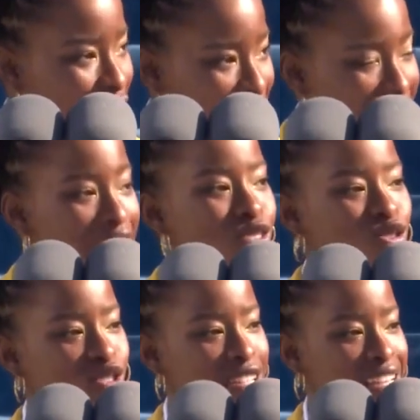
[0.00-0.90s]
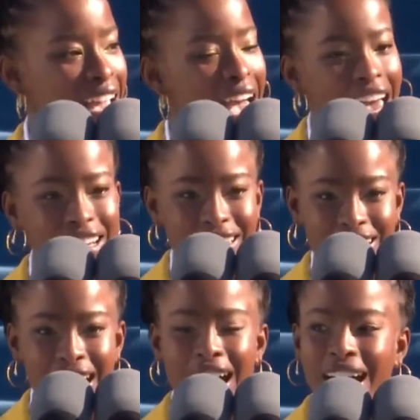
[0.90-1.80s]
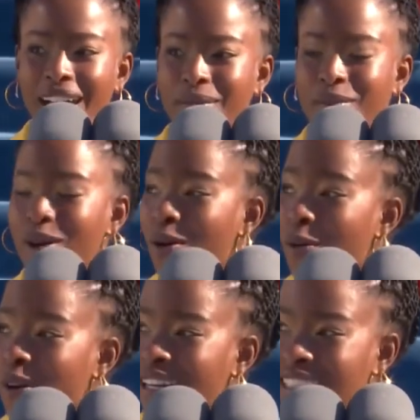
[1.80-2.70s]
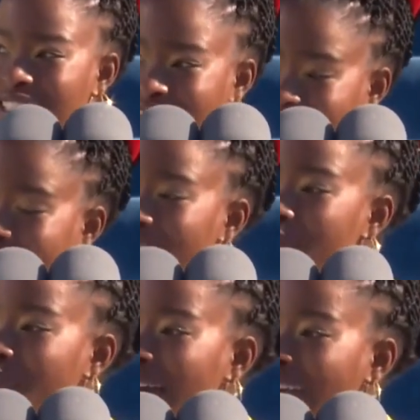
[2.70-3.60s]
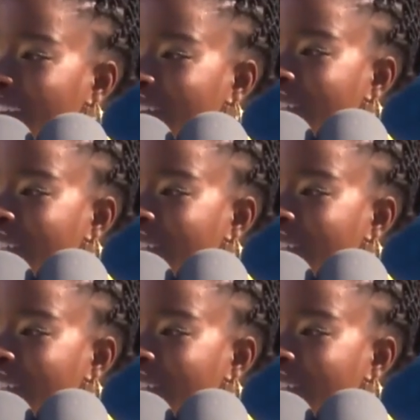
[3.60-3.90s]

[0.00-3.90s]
of a country and a time where a skinny black